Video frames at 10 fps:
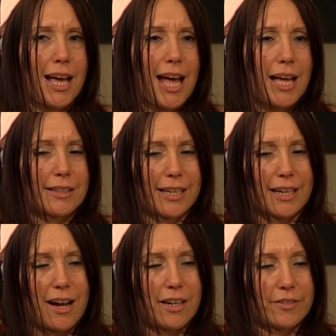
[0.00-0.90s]
And like
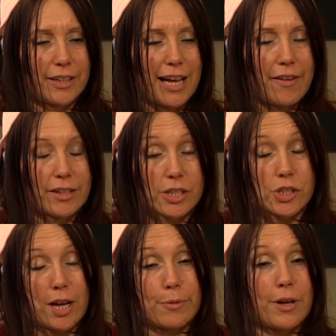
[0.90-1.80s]
kind of like having
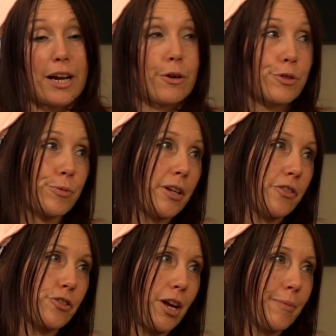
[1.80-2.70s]
I always read on
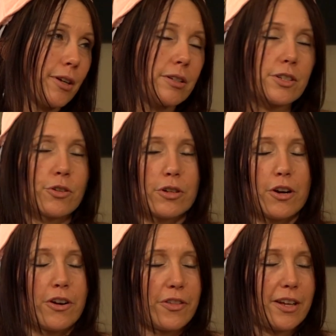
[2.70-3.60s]
the treadmill, so or
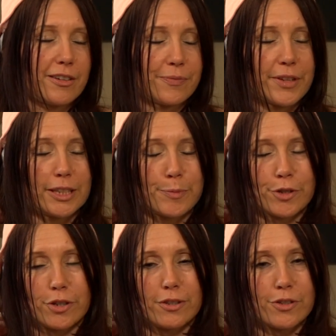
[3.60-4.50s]
on the
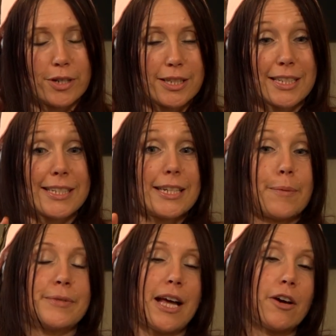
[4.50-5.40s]
elliptical. So I had to like
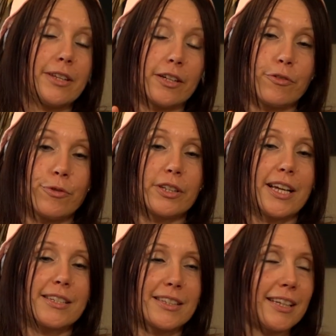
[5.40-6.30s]
step down, like
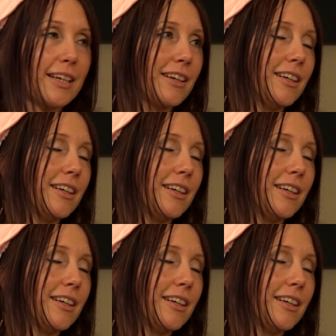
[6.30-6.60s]
realizing like